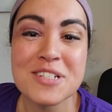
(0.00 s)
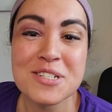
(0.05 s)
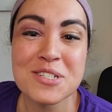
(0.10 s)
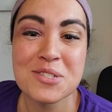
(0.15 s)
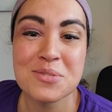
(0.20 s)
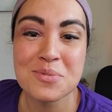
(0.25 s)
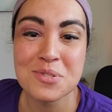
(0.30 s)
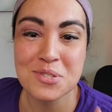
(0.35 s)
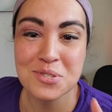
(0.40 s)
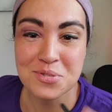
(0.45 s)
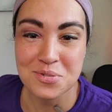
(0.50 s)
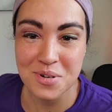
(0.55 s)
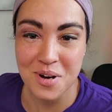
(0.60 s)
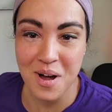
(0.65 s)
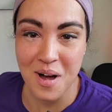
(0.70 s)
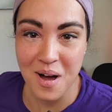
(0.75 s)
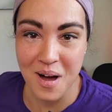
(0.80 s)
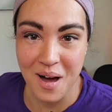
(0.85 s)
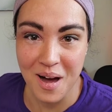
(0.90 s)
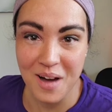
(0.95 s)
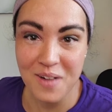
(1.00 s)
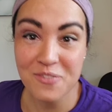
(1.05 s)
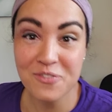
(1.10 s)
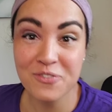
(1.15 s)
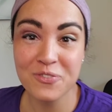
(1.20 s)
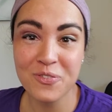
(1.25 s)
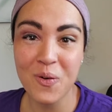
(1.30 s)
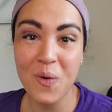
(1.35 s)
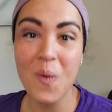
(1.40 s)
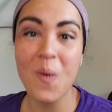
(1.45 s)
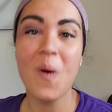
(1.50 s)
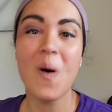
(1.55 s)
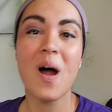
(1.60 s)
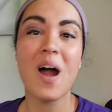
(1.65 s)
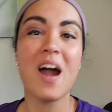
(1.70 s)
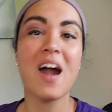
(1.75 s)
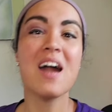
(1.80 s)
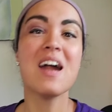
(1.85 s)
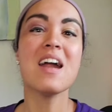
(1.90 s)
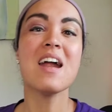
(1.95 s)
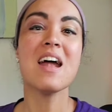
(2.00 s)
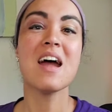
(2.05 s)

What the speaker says: into a draw for